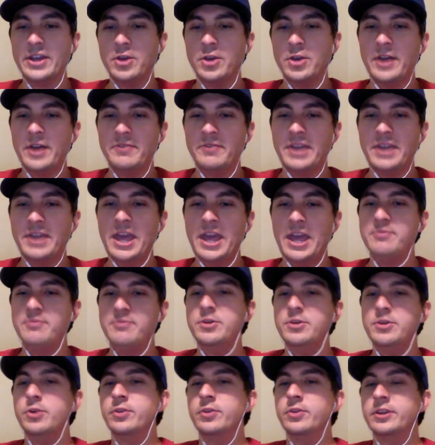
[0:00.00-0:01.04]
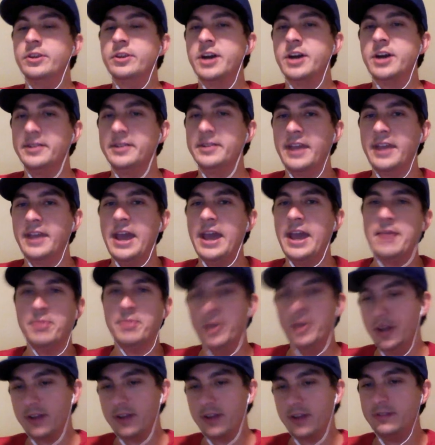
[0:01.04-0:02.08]
have Cam Newton and Colin
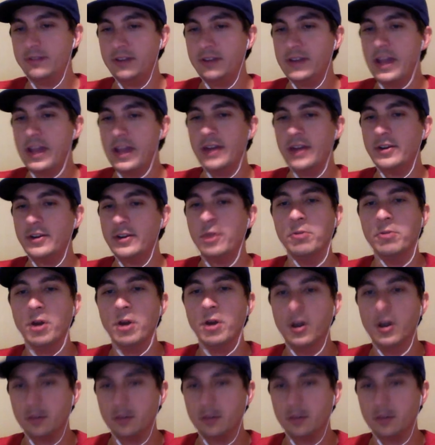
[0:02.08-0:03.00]
Kaepernick. It can't go wrong.